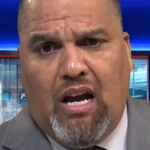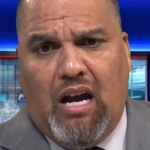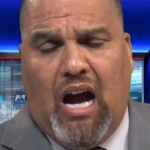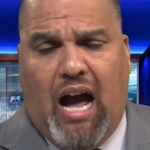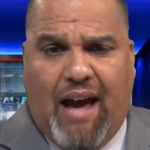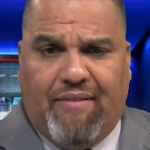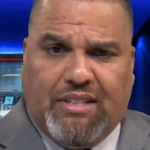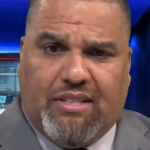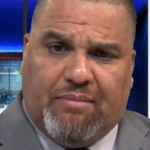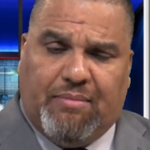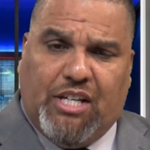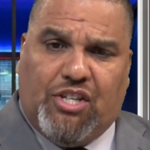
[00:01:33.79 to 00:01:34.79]
having
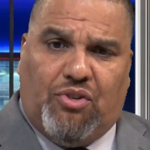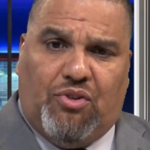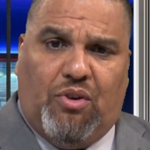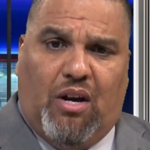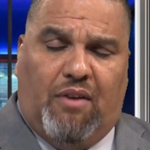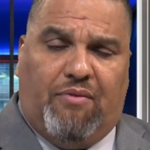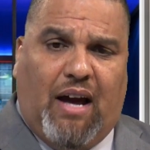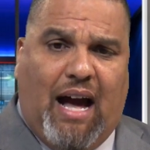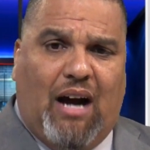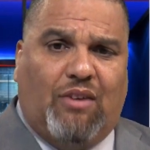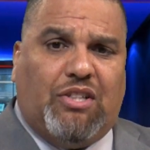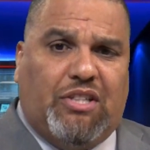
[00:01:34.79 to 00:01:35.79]
some issue of
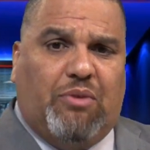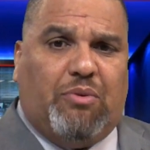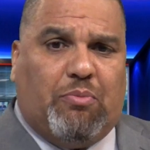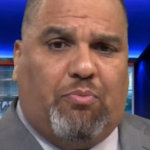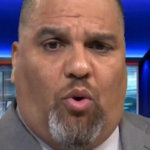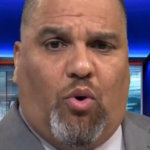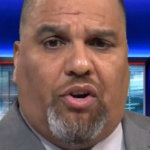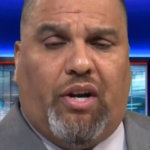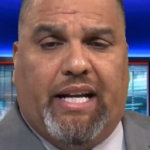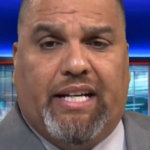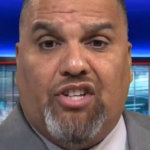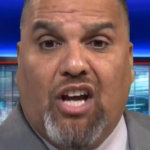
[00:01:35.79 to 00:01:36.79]
how to deal with the border
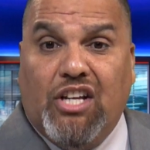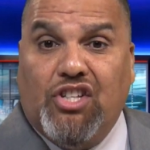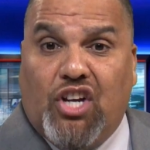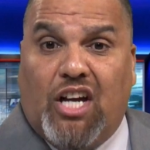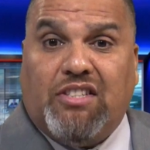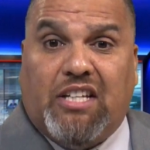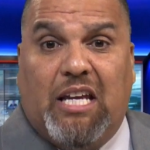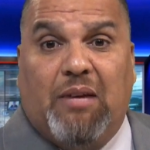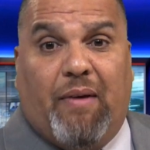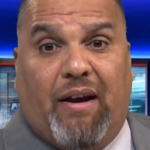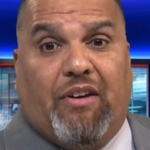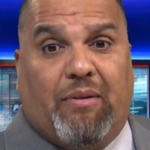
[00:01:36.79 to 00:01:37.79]
is just
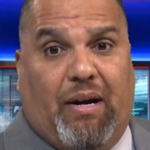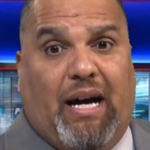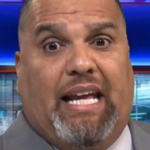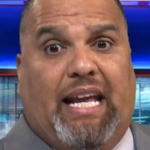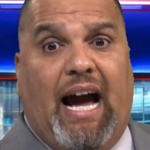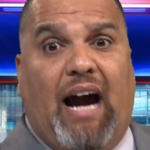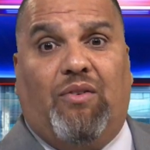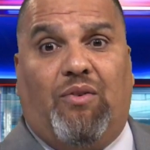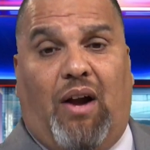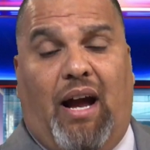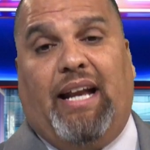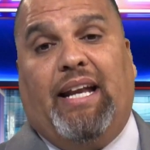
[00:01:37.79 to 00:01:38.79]
keep everybody out,
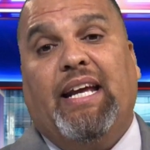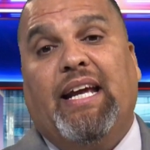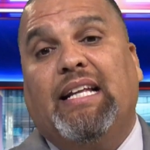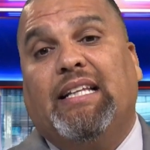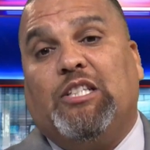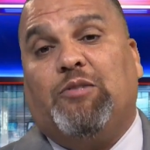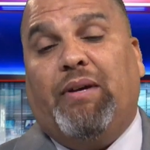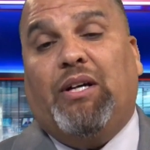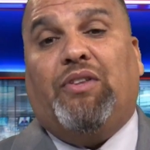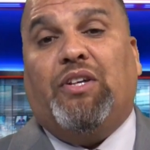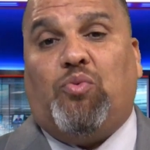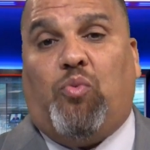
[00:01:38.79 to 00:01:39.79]
right? Let's
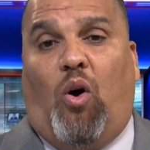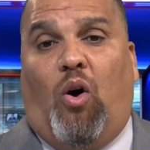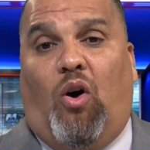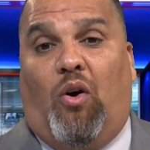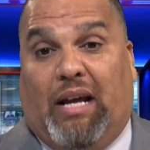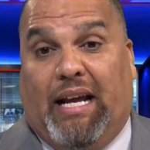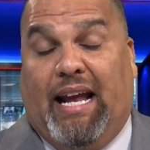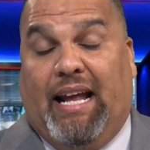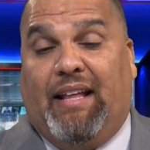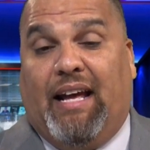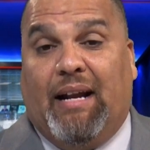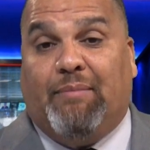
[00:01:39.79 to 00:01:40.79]
build this wall.
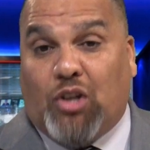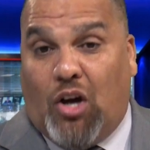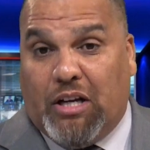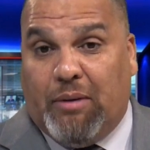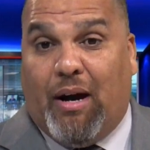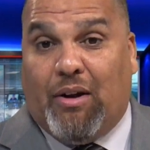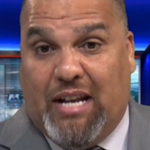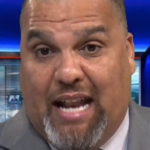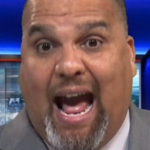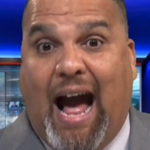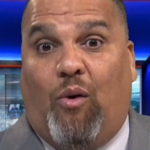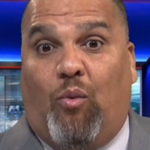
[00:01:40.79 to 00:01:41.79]
And I'm talking about
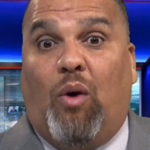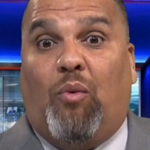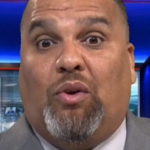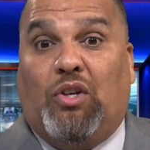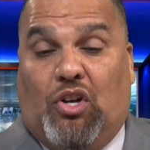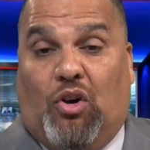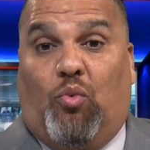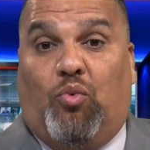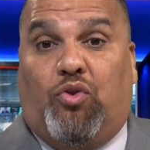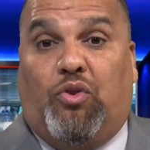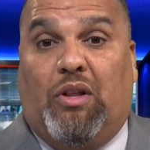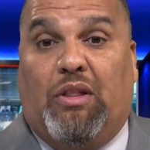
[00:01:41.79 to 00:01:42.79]
now,
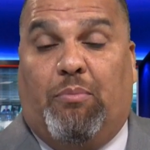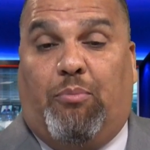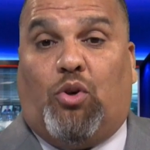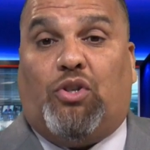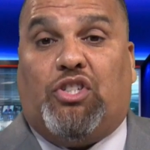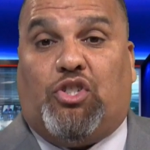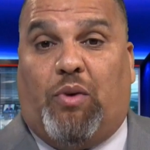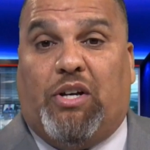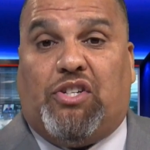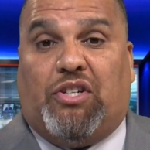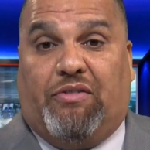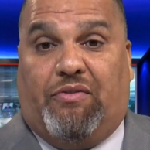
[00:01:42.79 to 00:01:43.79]
the border
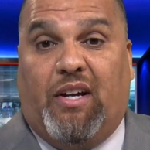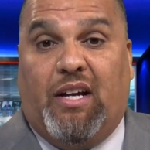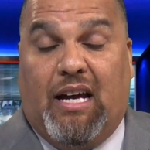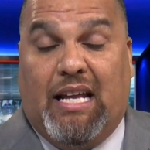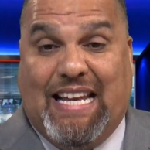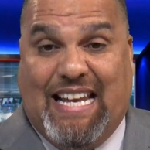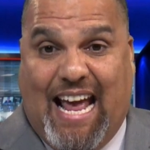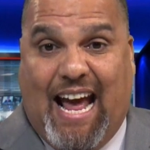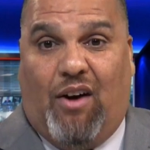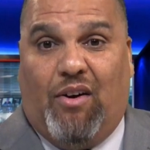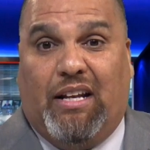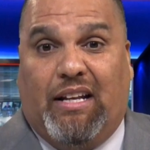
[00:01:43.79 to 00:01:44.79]
situation of
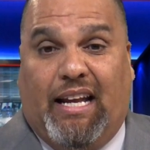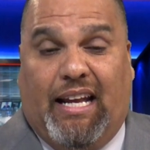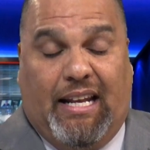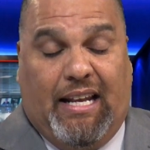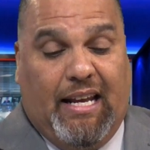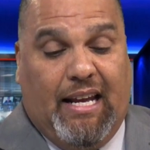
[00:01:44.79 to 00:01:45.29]
now and